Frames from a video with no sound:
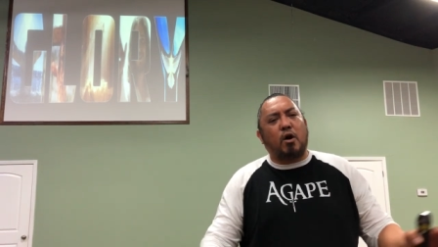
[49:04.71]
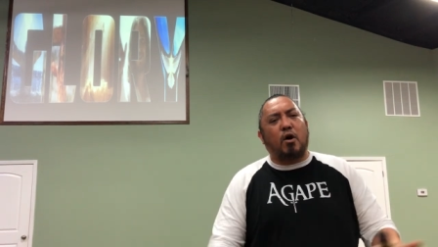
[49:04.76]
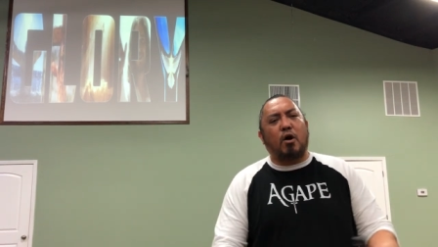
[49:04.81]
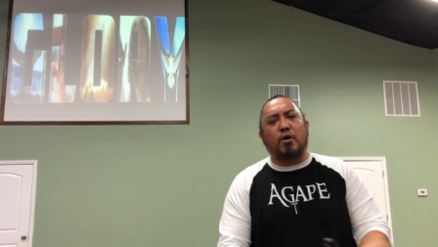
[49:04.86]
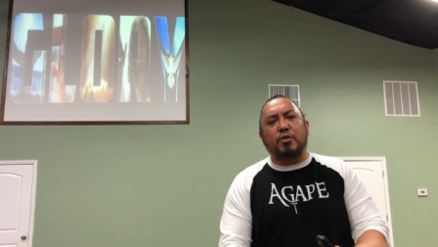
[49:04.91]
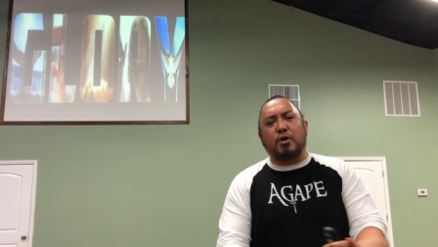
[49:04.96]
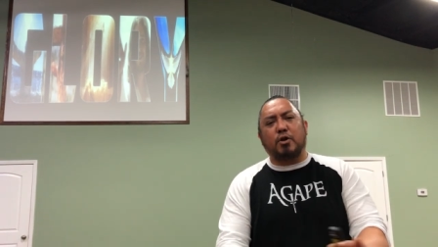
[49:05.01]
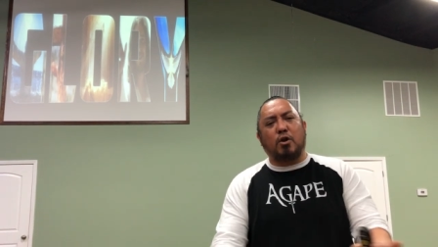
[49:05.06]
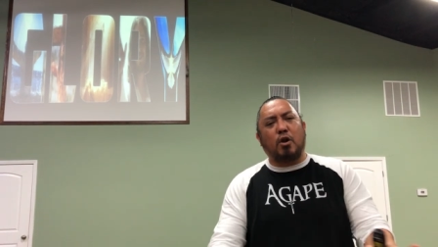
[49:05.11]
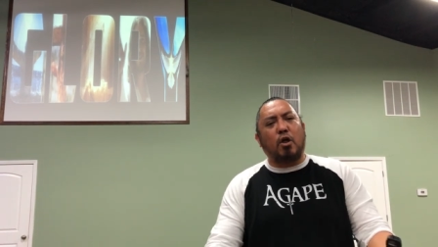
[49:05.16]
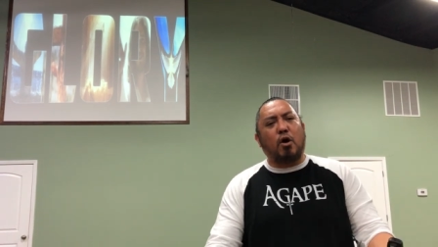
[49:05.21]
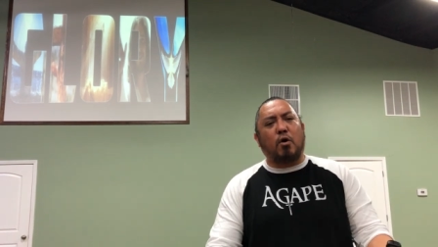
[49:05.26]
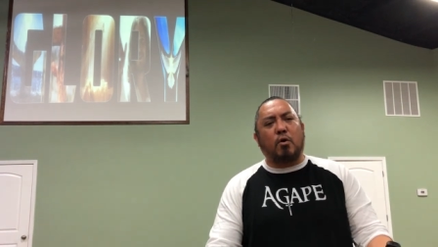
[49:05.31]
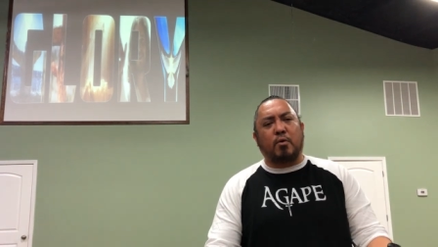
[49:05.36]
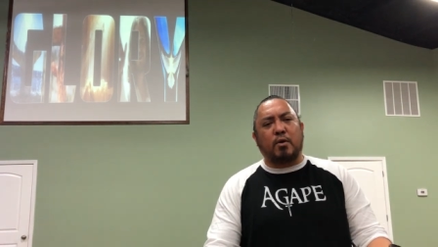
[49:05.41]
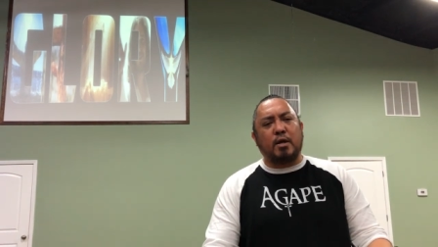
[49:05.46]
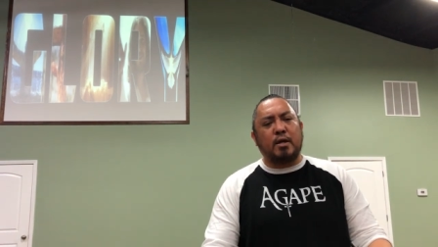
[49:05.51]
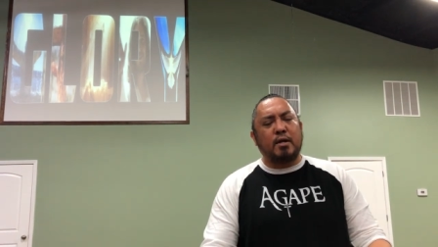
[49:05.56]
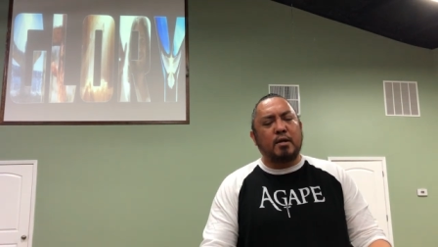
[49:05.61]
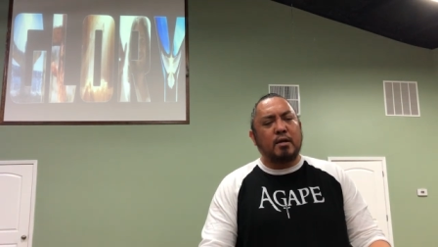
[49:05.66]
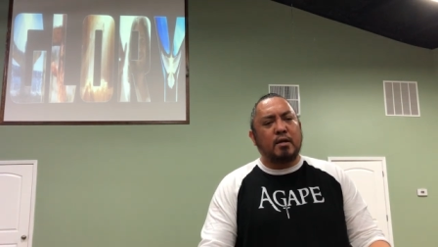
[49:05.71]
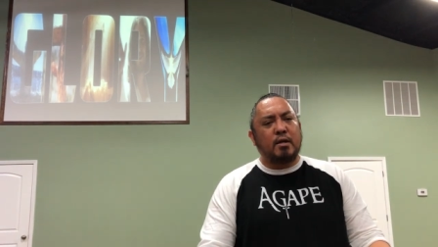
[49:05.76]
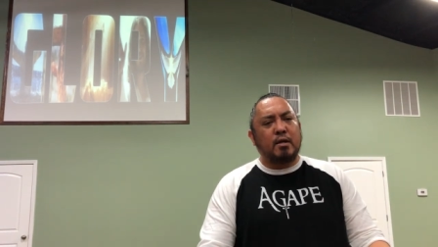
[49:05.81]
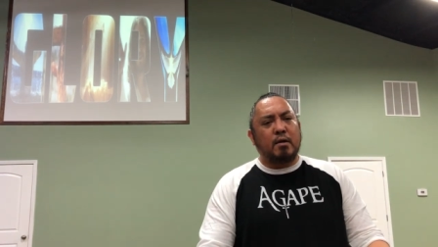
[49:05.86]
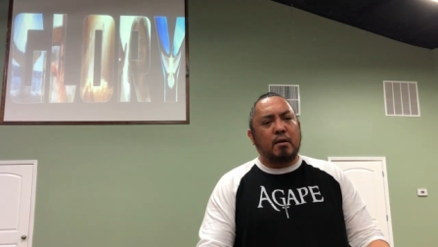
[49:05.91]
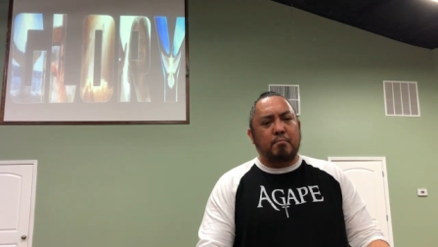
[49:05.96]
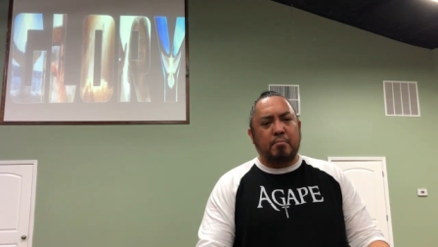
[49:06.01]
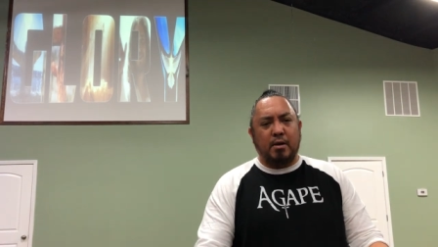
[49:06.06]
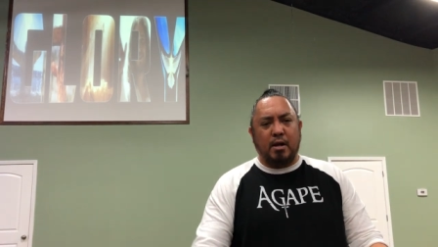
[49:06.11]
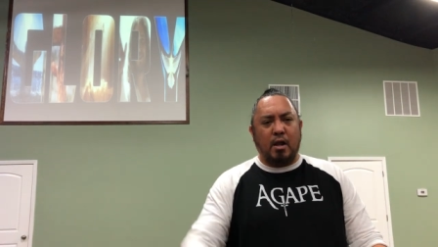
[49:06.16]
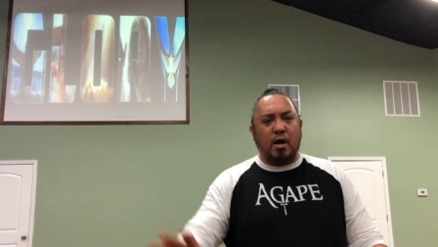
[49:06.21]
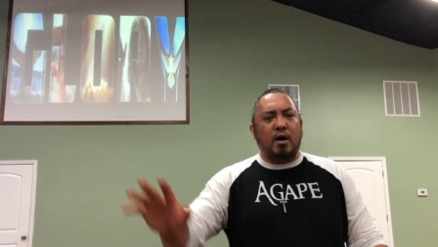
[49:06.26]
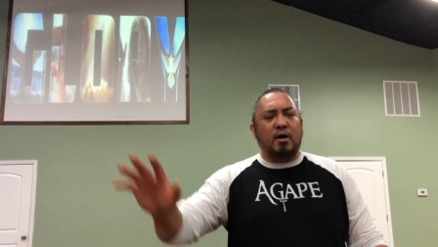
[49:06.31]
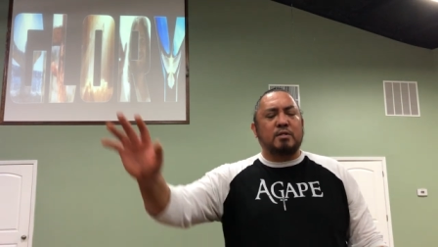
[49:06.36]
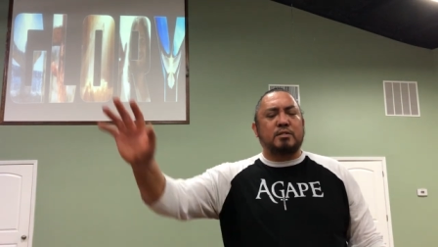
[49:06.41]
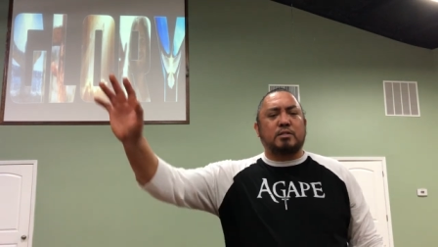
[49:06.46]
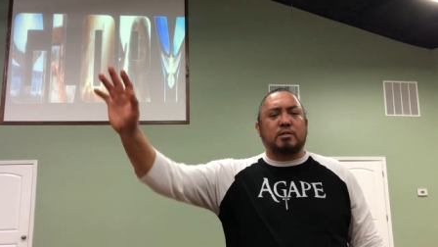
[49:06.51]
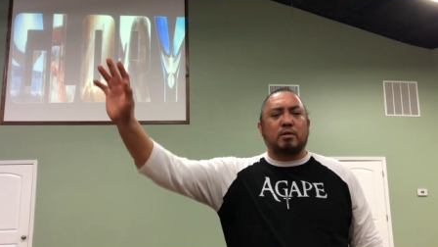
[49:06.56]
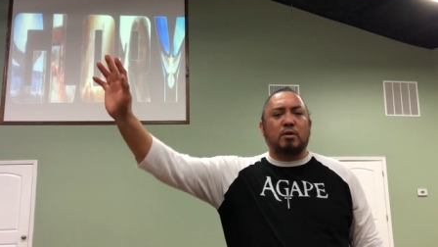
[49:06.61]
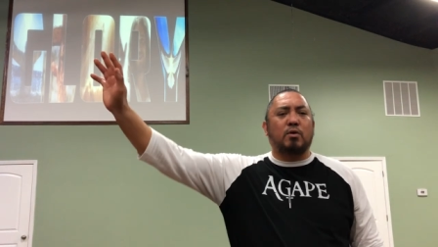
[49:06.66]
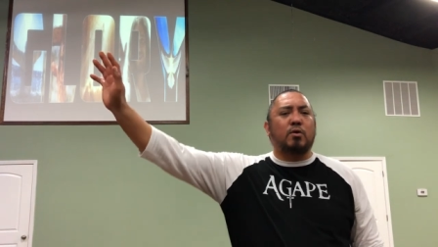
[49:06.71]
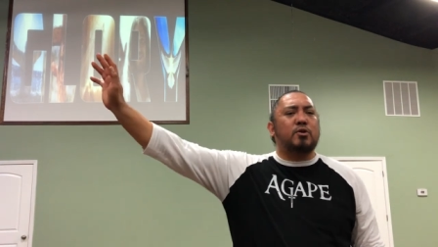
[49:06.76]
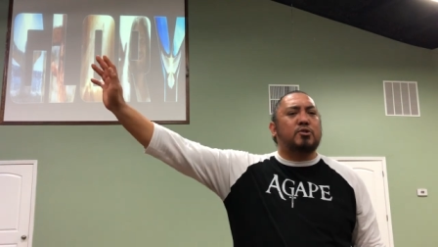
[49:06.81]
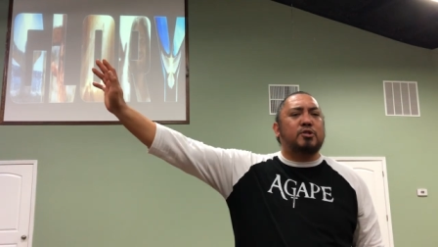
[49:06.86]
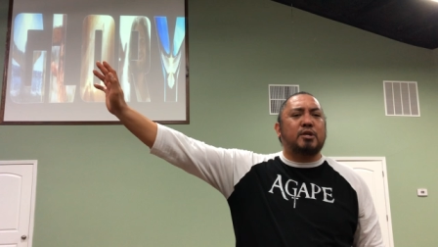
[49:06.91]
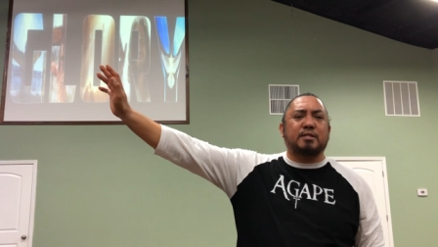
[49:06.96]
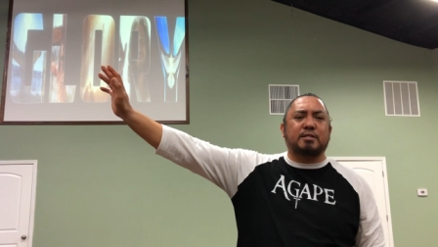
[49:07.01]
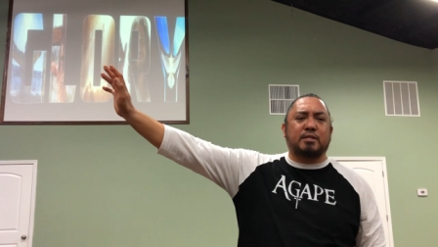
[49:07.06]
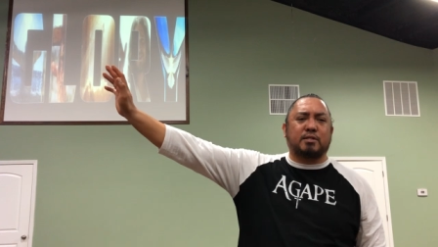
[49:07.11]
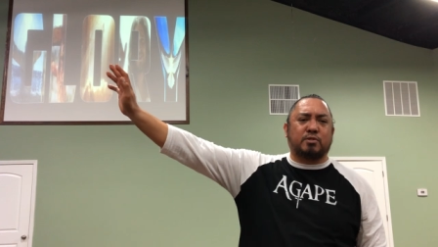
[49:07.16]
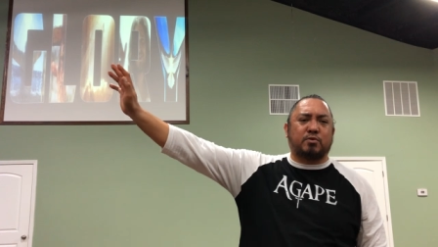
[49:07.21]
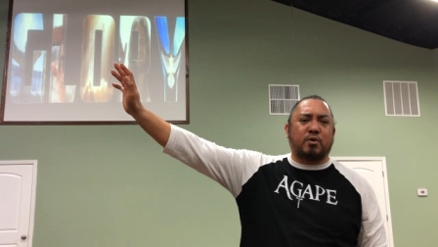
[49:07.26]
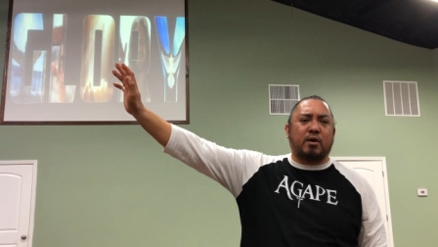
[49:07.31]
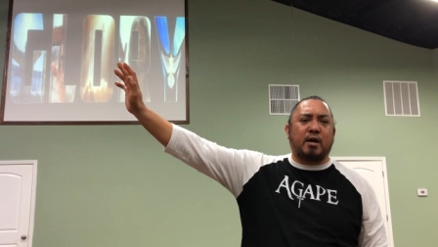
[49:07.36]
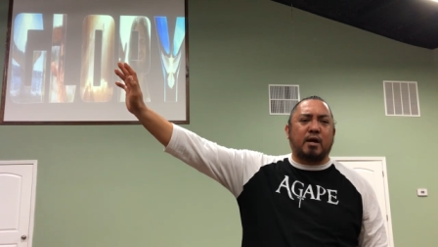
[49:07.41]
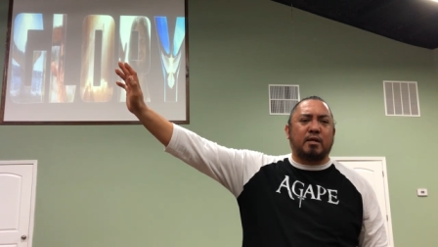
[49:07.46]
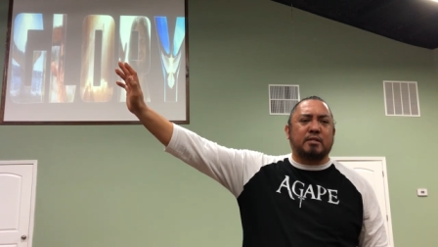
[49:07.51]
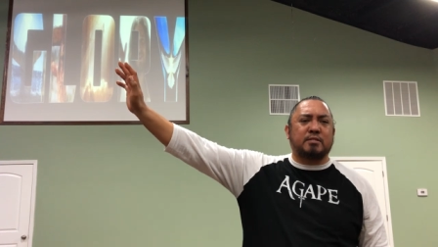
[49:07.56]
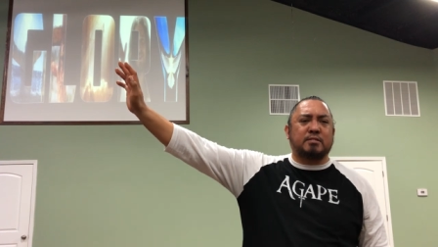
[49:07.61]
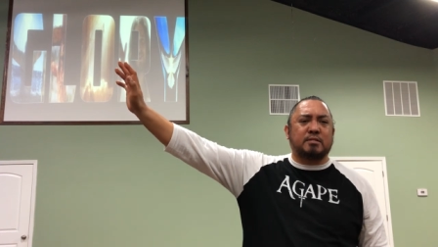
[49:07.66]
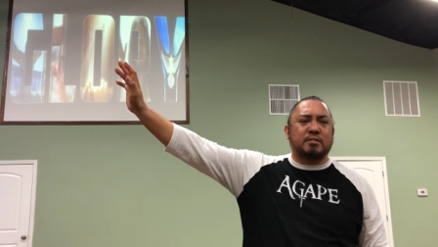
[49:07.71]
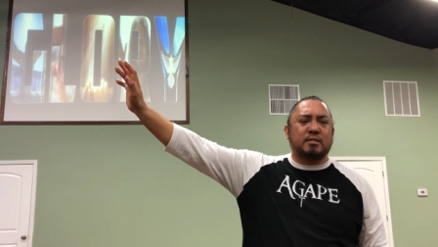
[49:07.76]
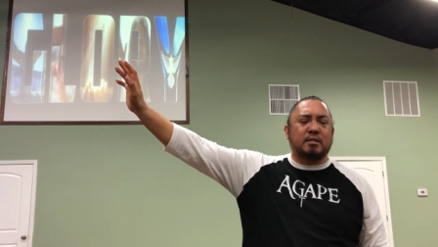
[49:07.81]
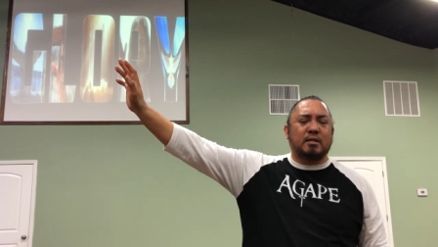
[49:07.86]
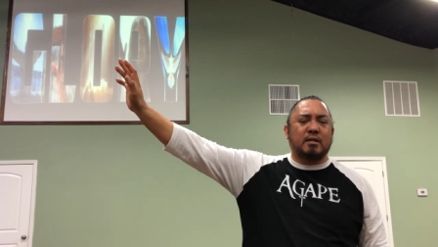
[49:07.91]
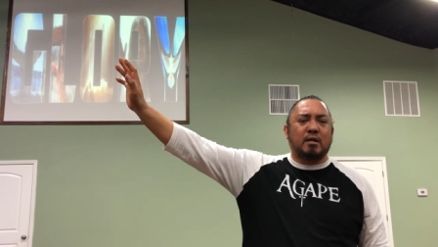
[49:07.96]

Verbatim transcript: All the glory belongs to Lord Jesus Christ.